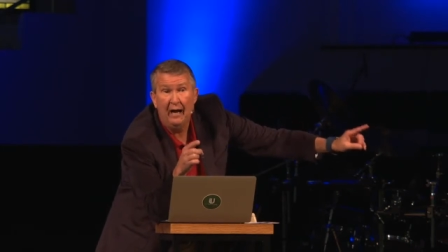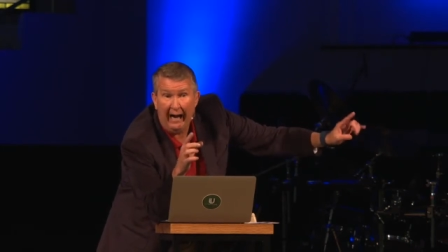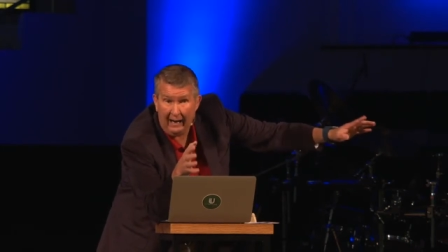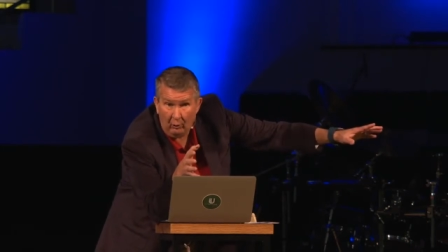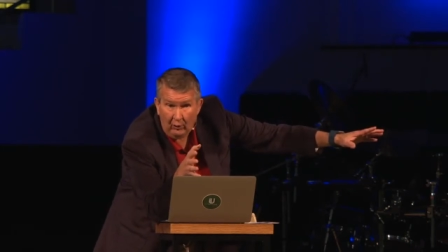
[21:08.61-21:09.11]

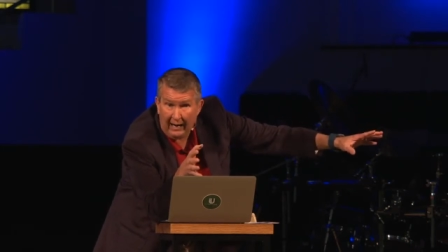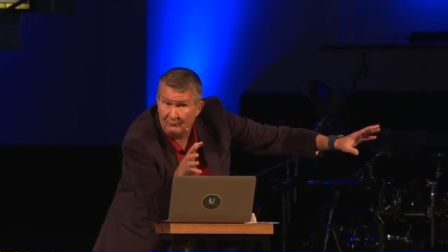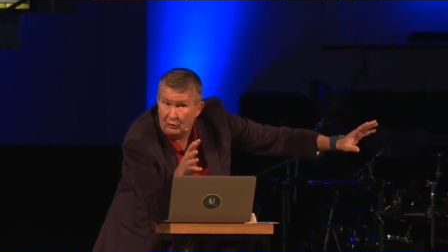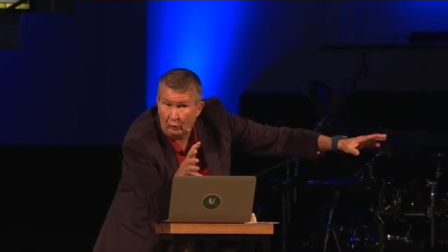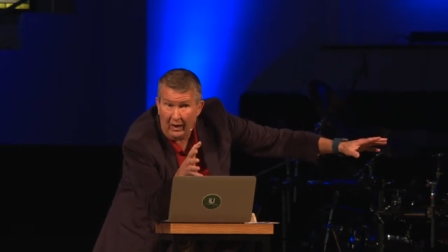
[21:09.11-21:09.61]
i
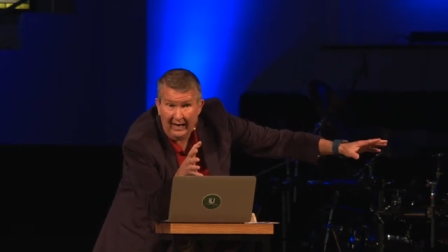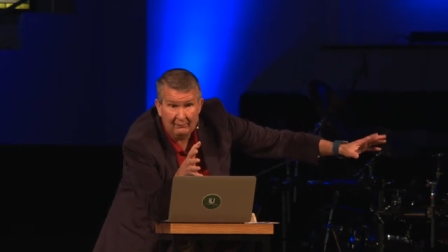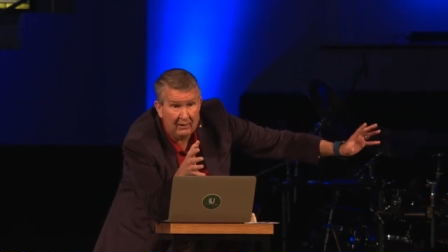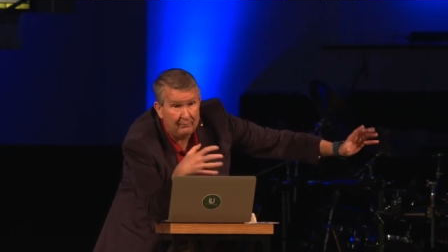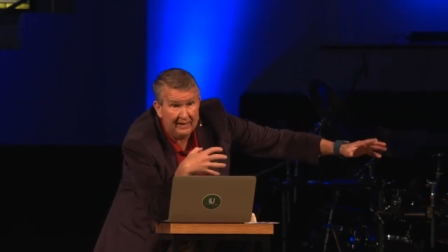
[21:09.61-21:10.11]
am
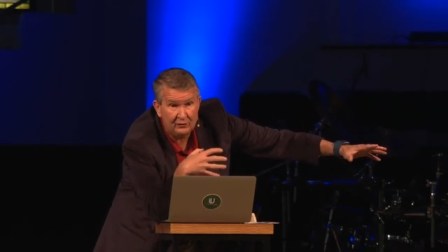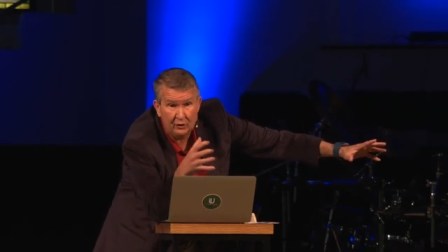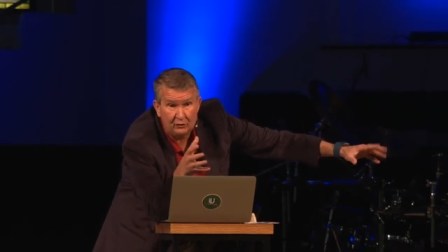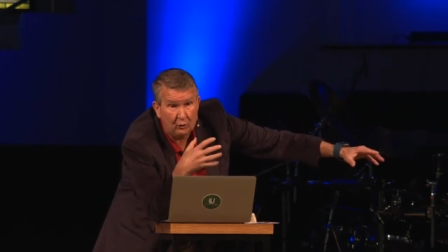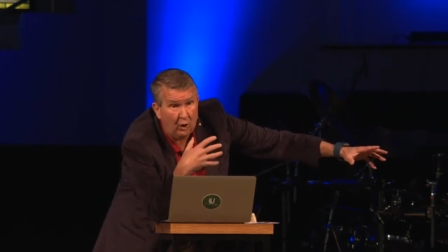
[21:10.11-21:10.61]
trying my best
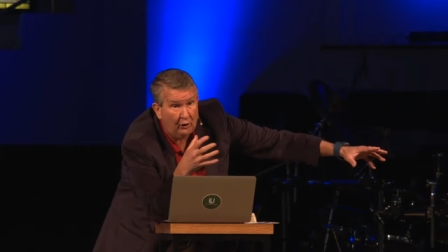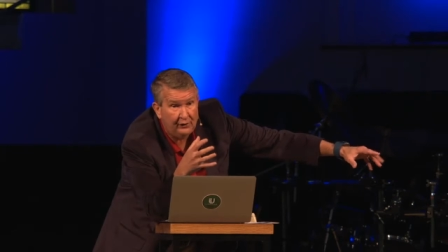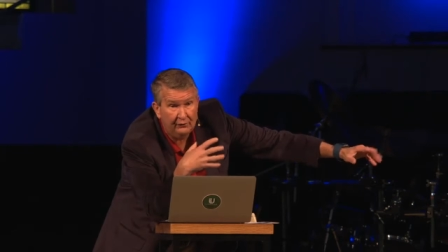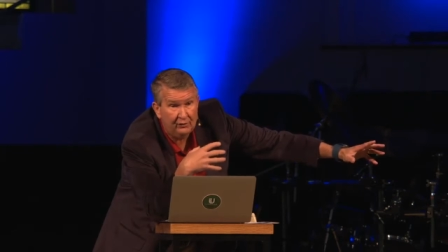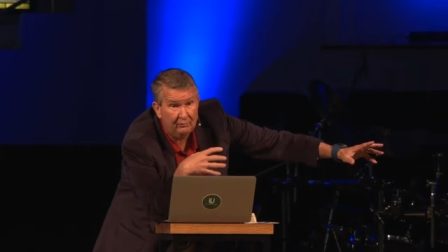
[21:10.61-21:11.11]
to draw
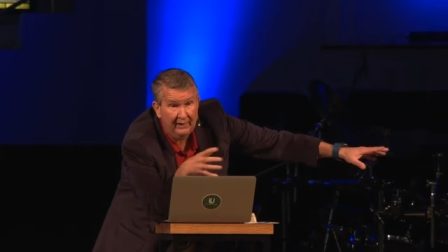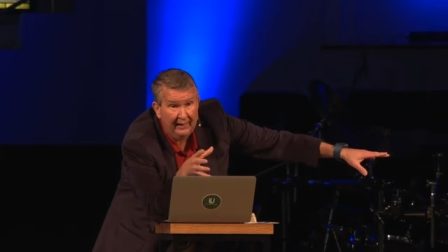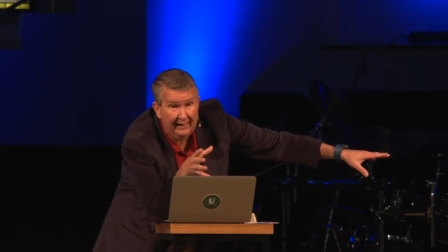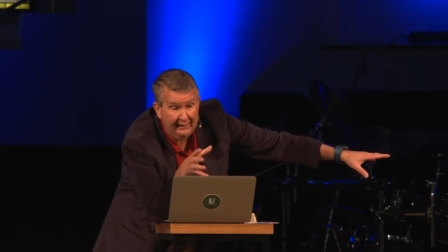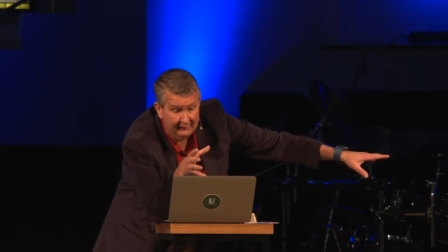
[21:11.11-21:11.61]
you to
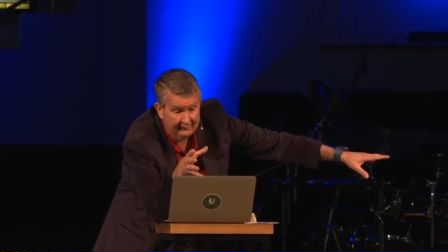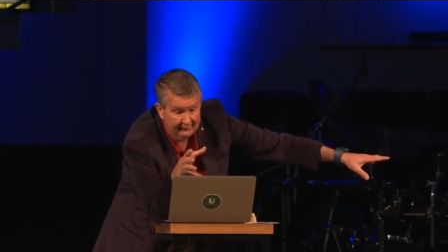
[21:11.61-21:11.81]
me.